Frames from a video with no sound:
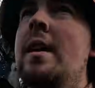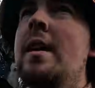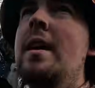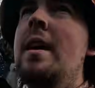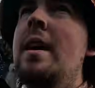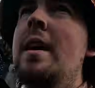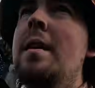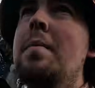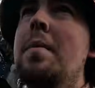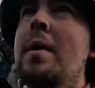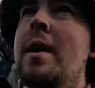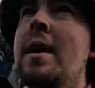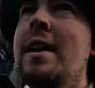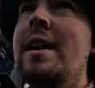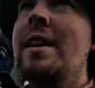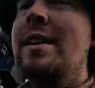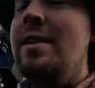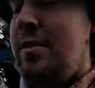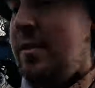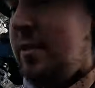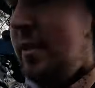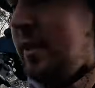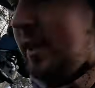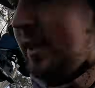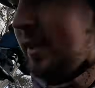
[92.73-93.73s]
yeah, bloody
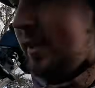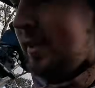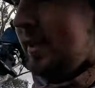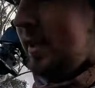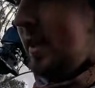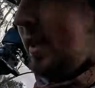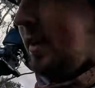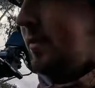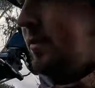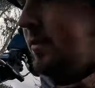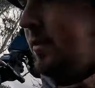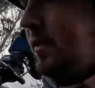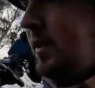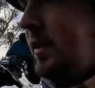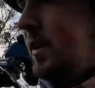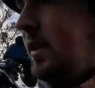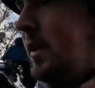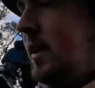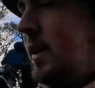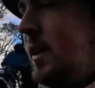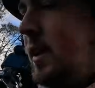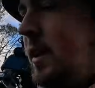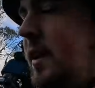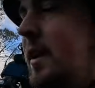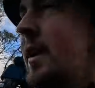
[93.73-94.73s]
exciting stuff.
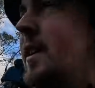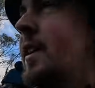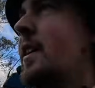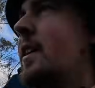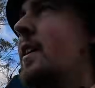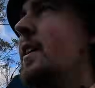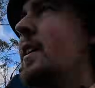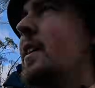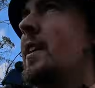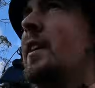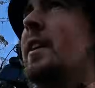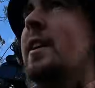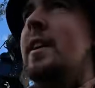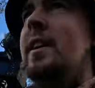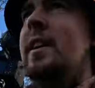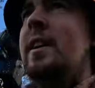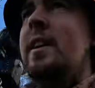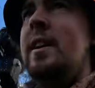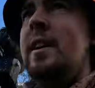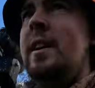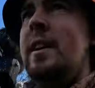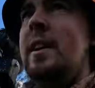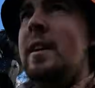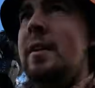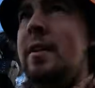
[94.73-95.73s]

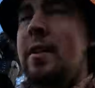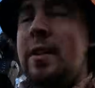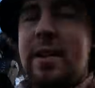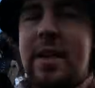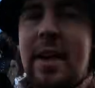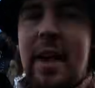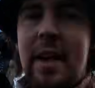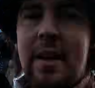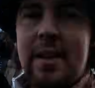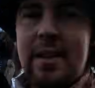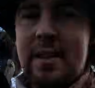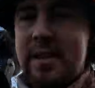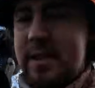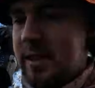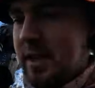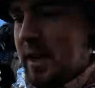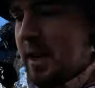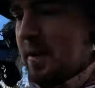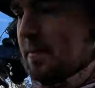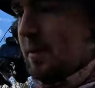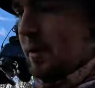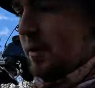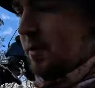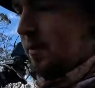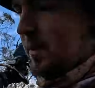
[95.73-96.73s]
I only hunted Sambar